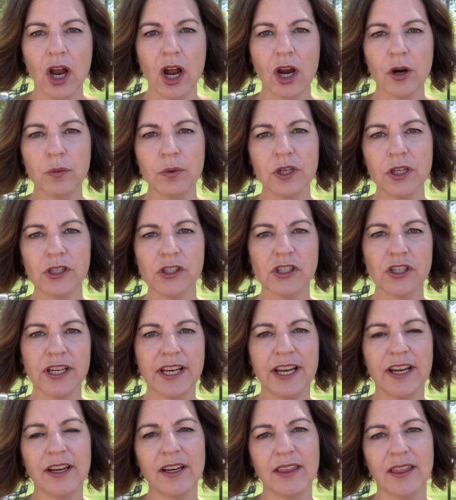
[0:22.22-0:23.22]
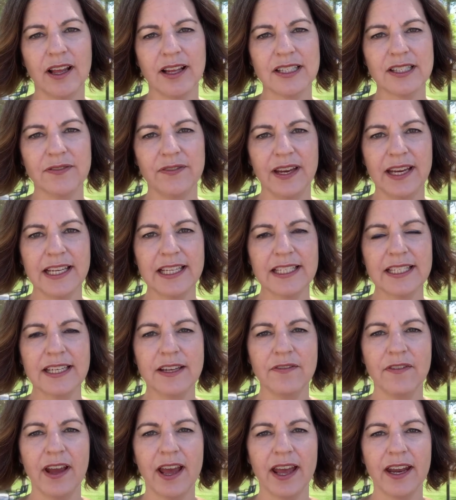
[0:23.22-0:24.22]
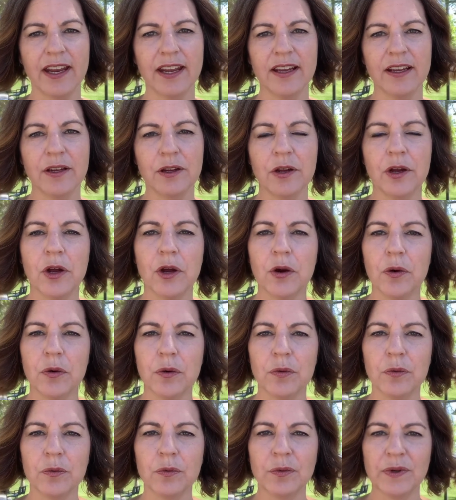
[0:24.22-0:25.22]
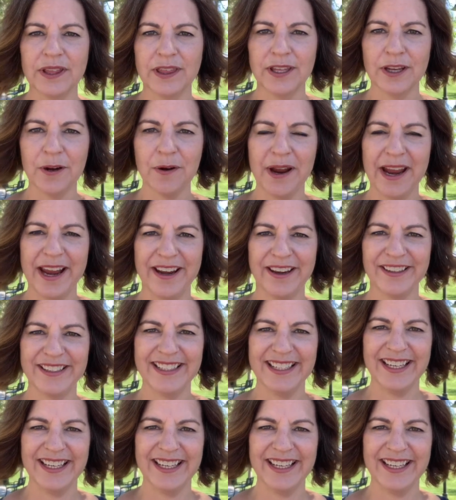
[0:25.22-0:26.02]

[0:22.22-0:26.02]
a realtor here in Las Vegas, Nevada with the O'Hare